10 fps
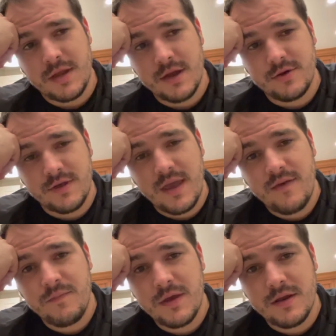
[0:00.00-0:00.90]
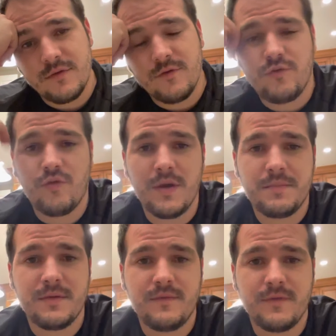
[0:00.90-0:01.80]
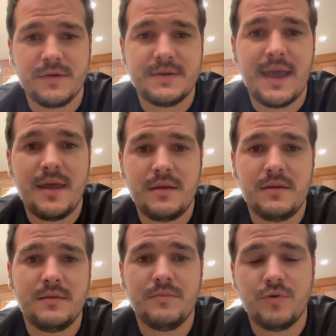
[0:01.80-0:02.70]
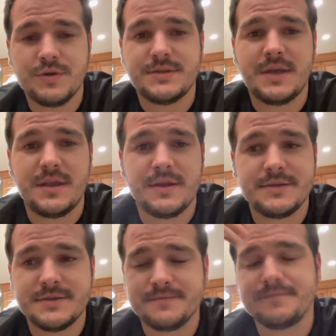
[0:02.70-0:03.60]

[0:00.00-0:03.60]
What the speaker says: gave me another script for 10 more Xanax.